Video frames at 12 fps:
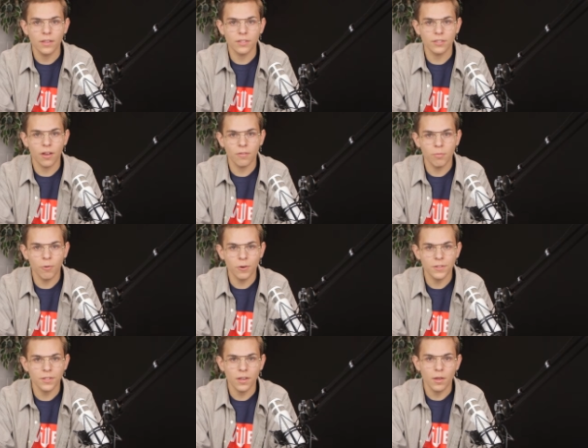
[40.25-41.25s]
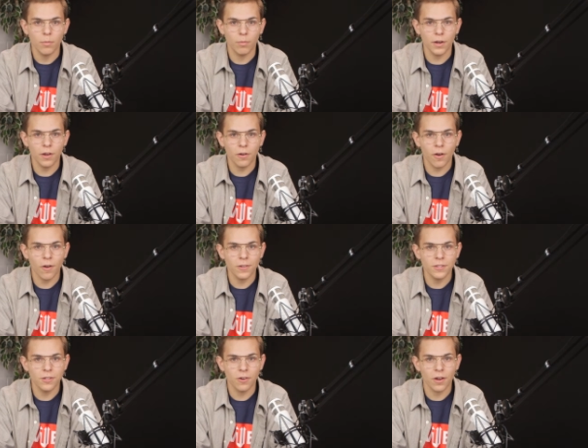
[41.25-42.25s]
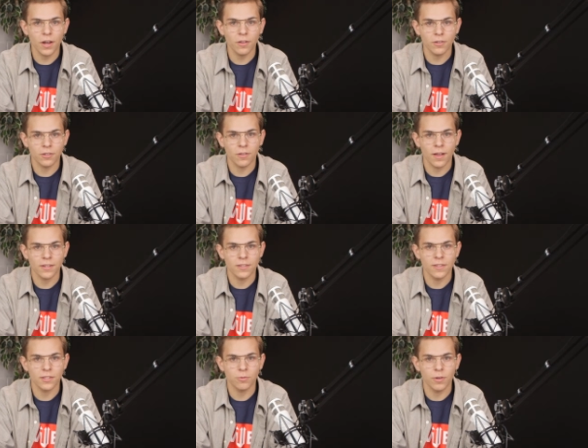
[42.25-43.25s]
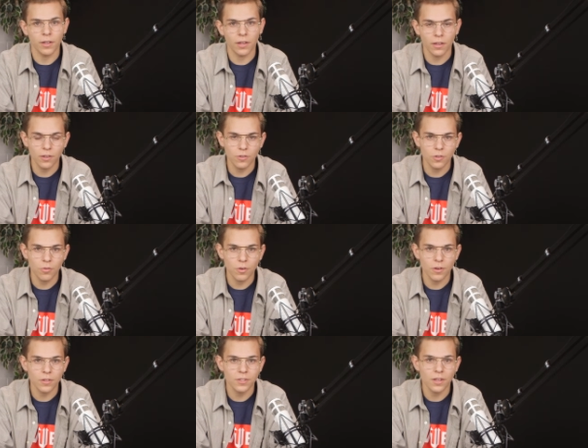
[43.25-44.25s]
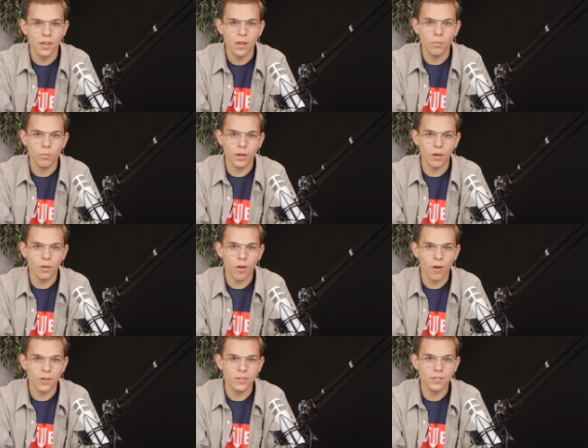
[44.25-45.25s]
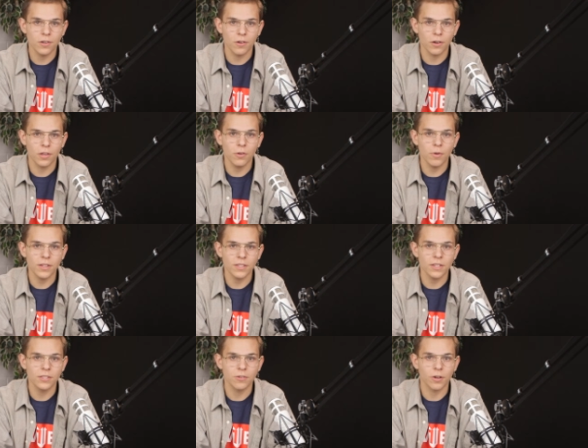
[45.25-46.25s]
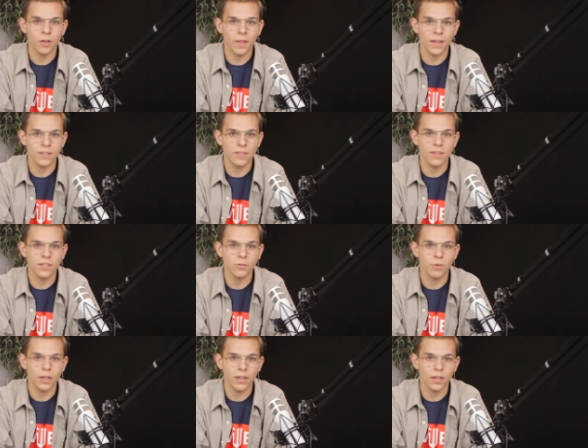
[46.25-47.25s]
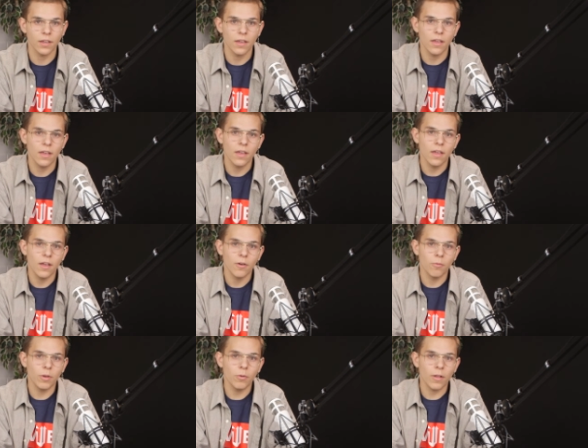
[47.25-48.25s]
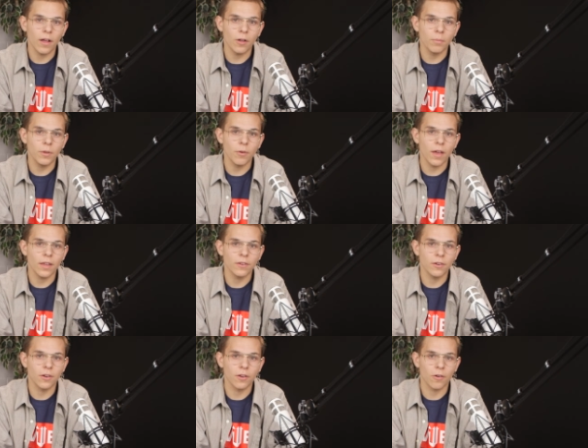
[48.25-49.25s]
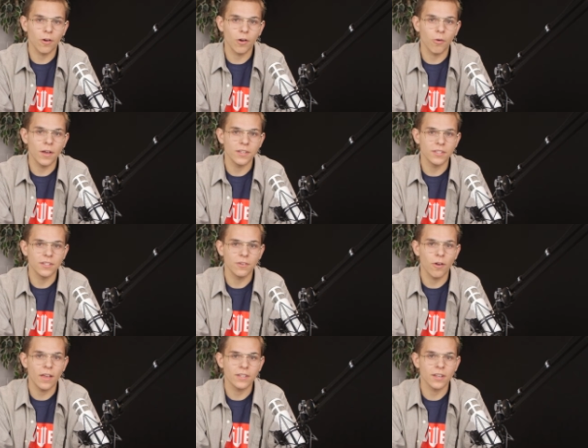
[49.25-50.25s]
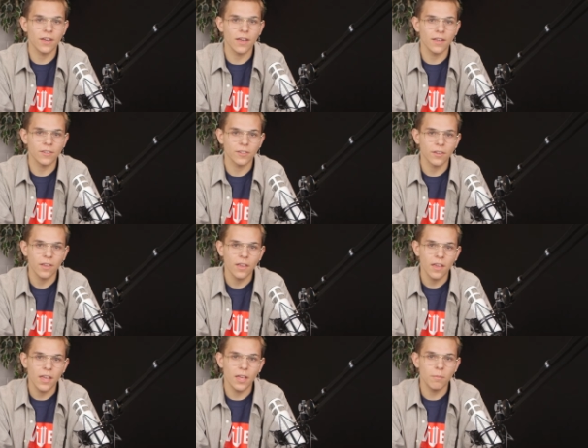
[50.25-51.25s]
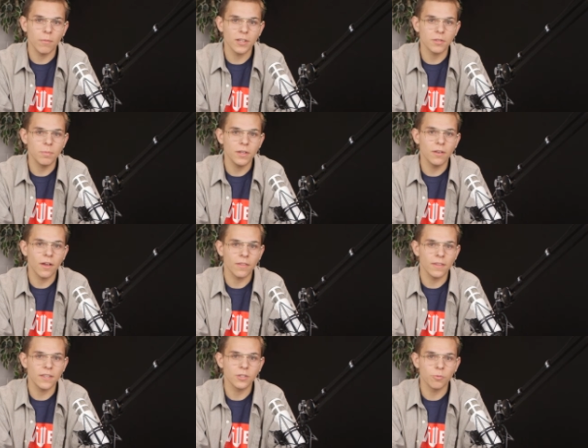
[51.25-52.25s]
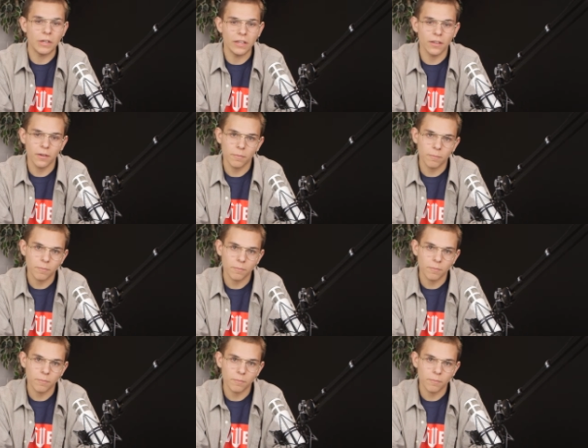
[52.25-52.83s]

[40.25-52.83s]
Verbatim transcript: Sophomores, bring your cards to your English class this week. Juniors, bring your cards to your U.S. History class this week. We will help you enter your request into SIS. It must be done this week.